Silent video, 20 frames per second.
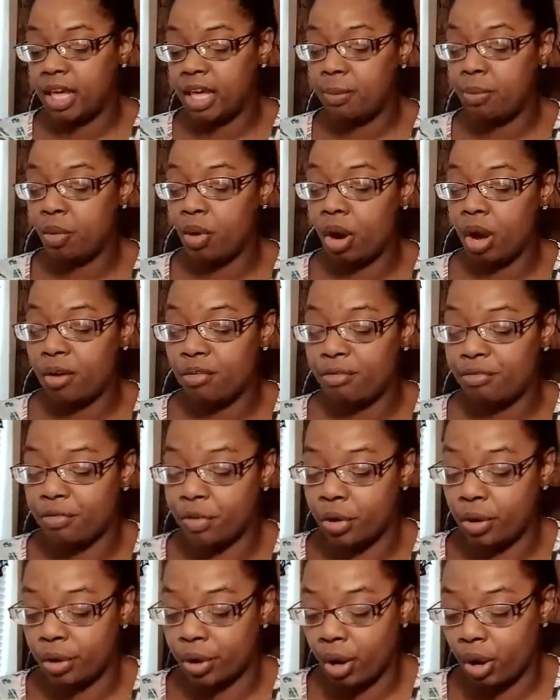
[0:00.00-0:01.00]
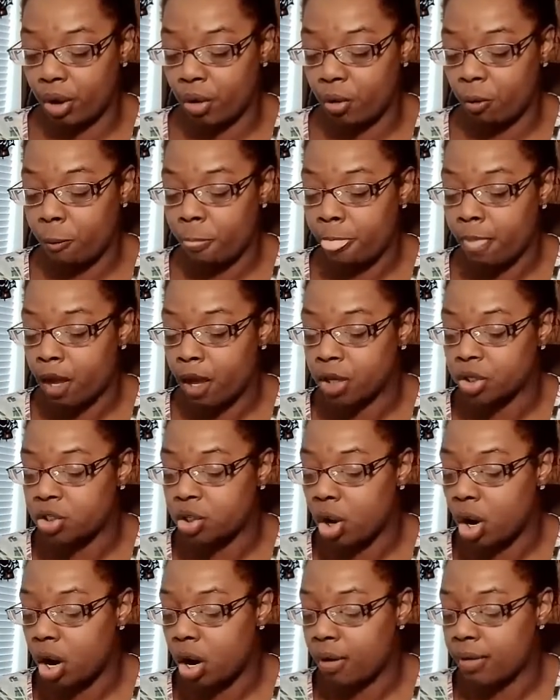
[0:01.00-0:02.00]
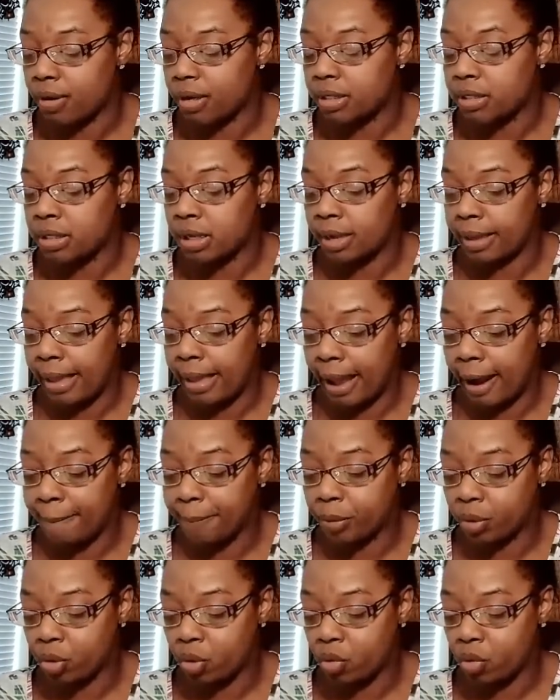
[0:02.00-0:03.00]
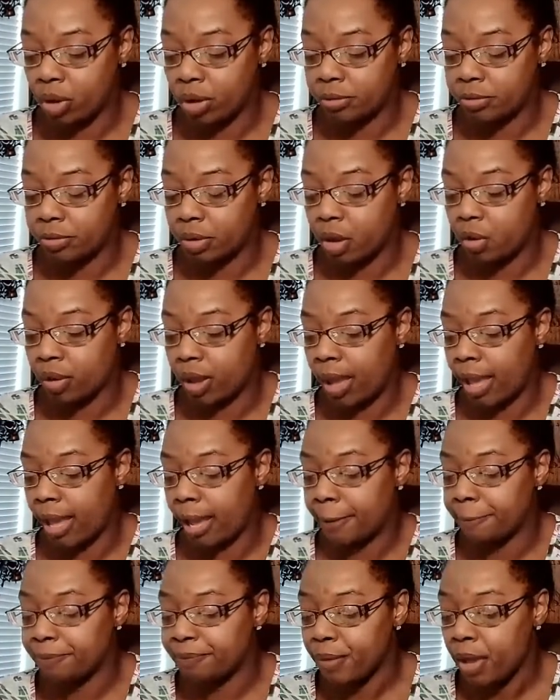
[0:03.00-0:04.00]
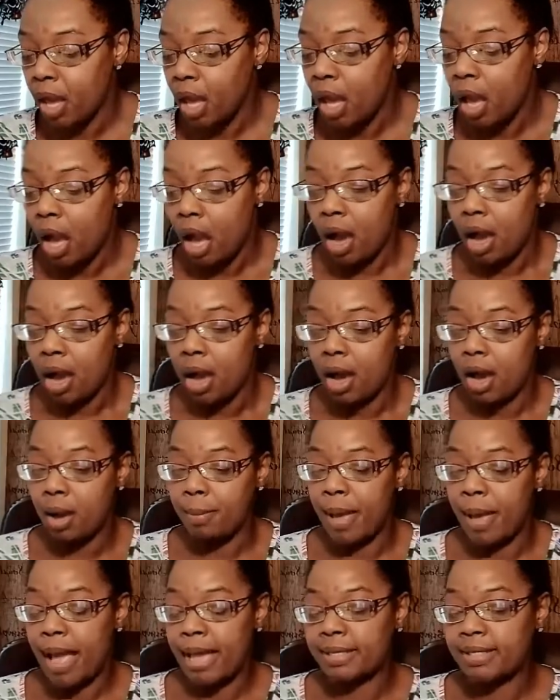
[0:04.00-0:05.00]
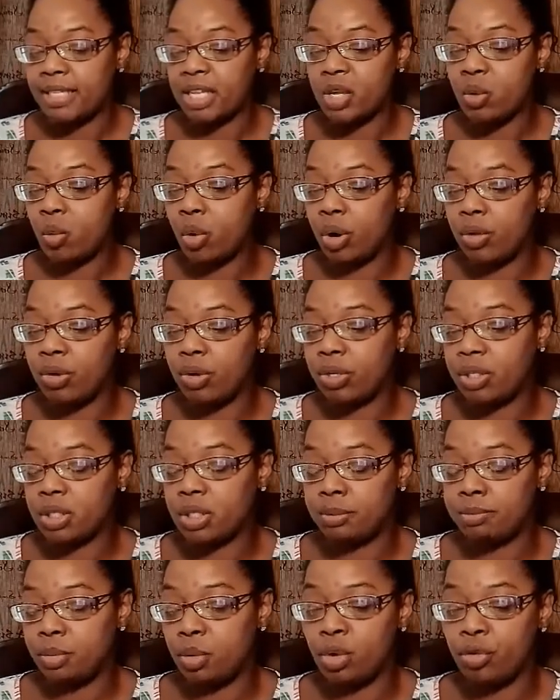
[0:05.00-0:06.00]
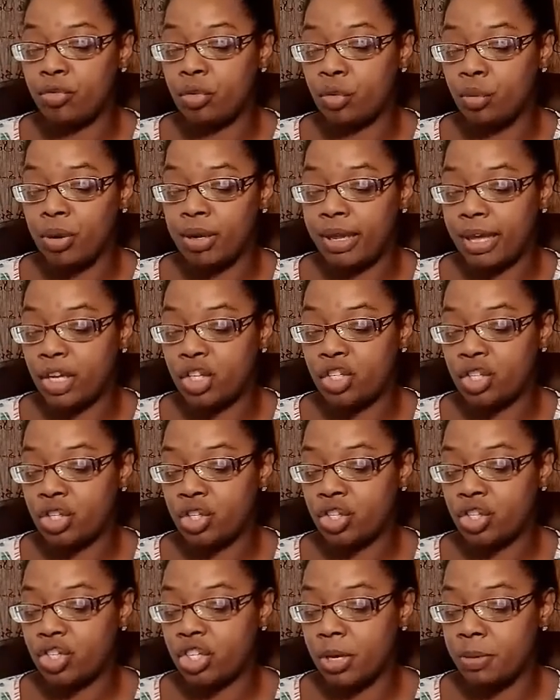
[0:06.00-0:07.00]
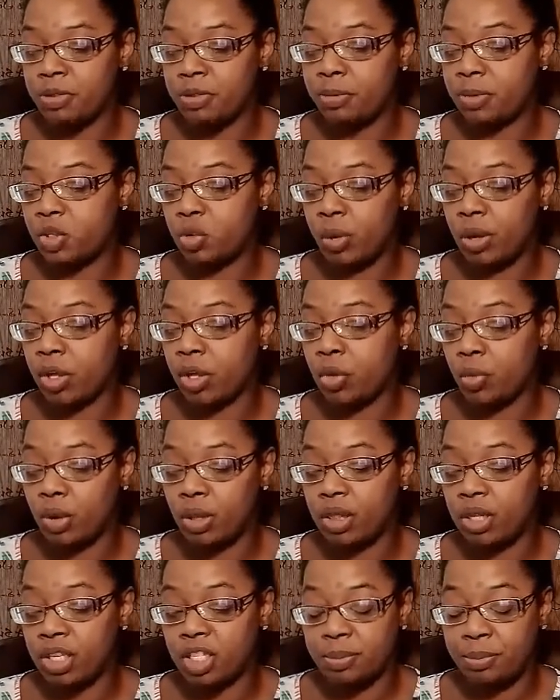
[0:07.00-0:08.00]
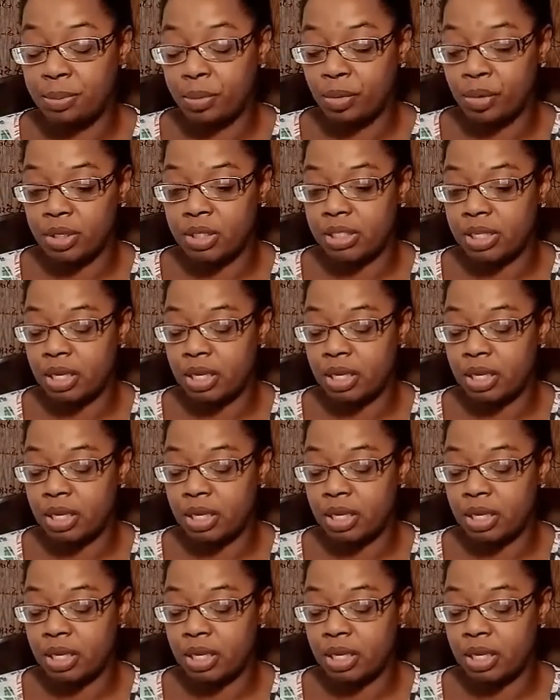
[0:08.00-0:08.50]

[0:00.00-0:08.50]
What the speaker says: a Virgo, a Taurus, a Capricorn. Okay. I see where there's beautiful relationships between you and this person.